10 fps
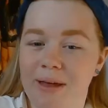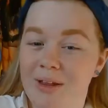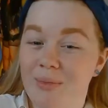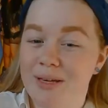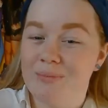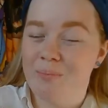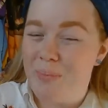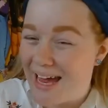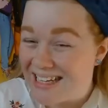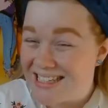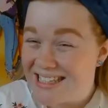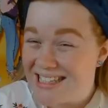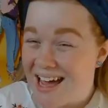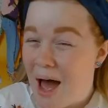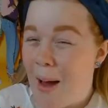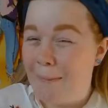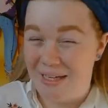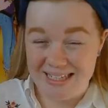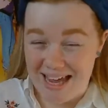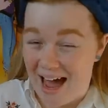P. Louise base
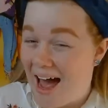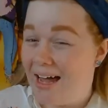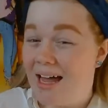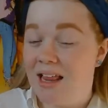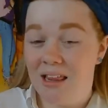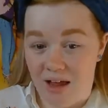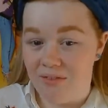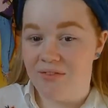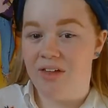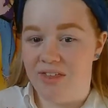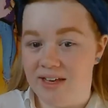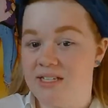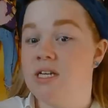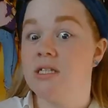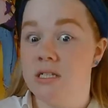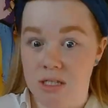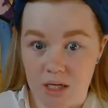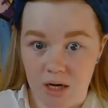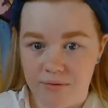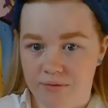because I love this
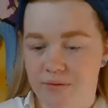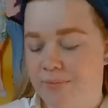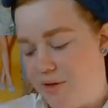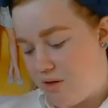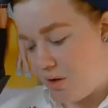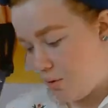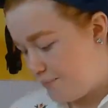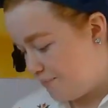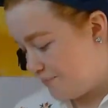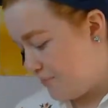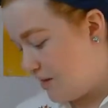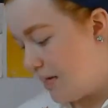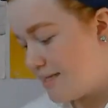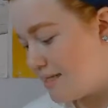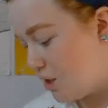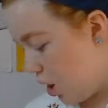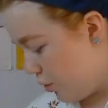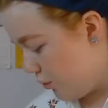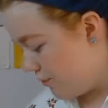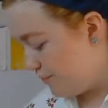stuff. So let's
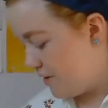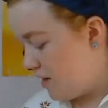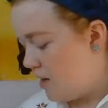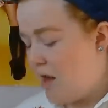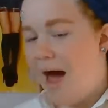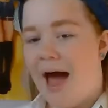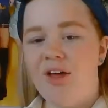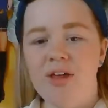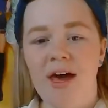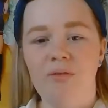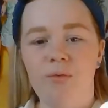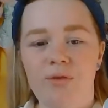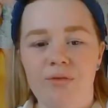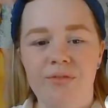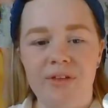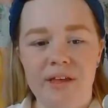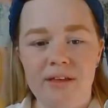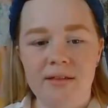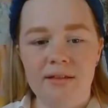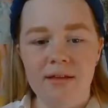go. I actually have one of
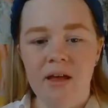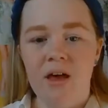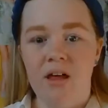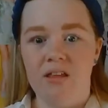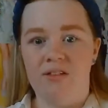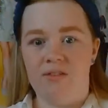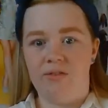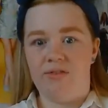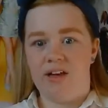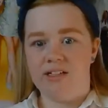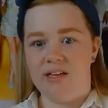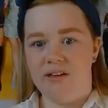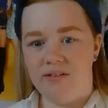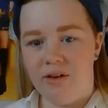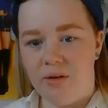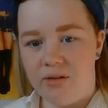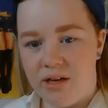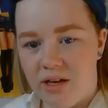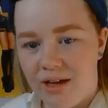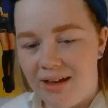these that's reflective, oh
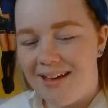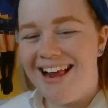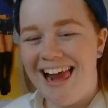dear.